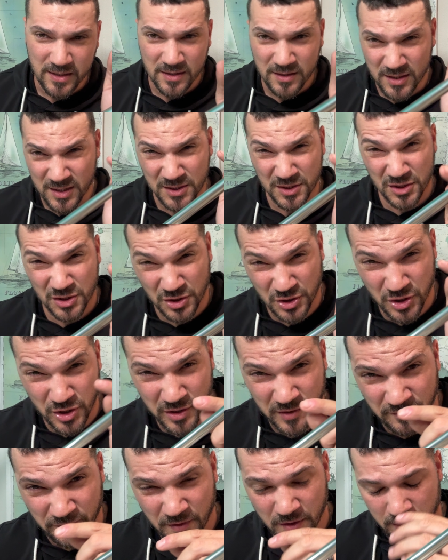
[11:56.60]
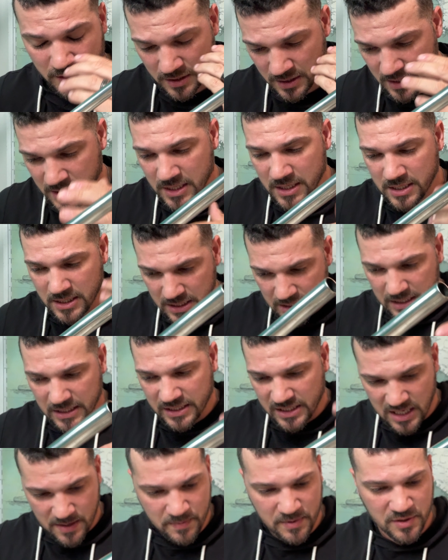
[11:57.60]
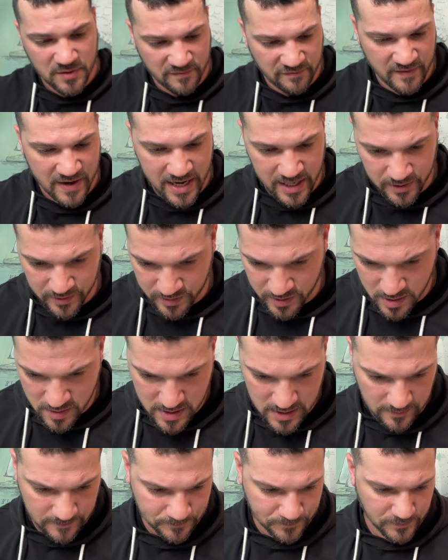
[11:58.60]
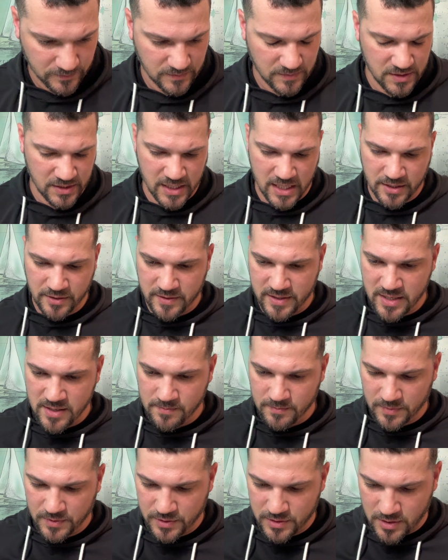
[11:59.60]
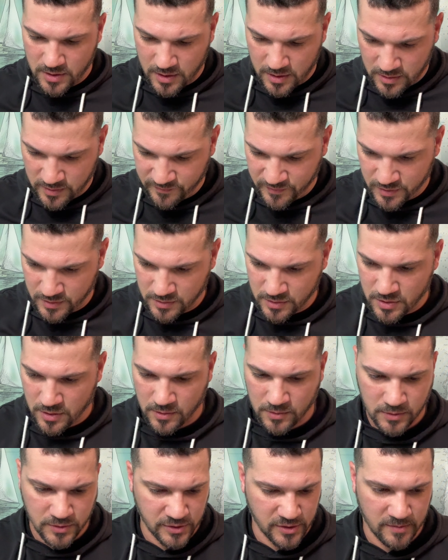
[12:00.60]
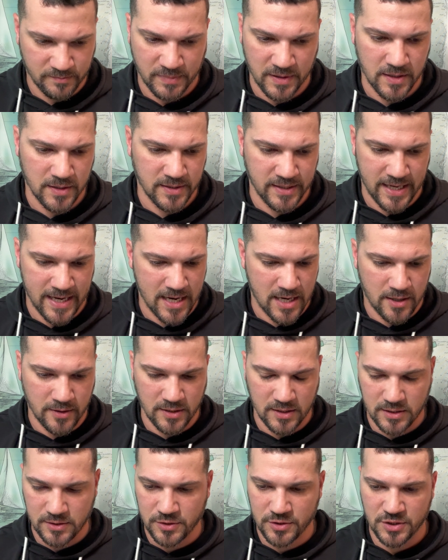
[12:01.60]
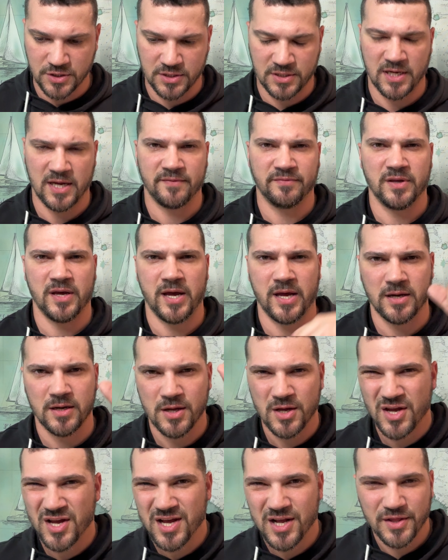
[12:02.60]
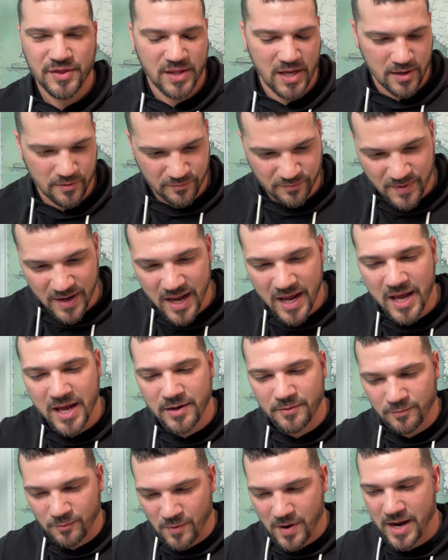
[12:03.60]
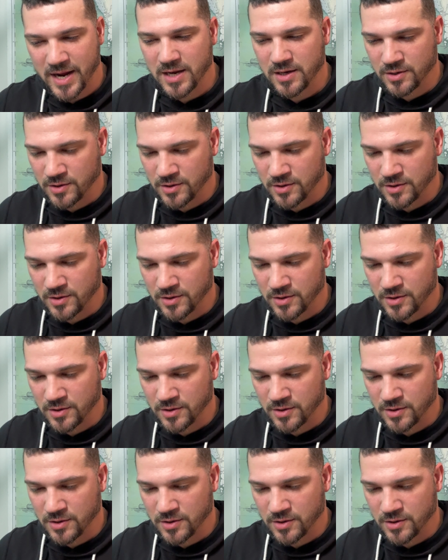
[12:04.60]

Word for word: this is good for keeping your fire going. You got your, all of your coals are burned down and you just have that, that red, white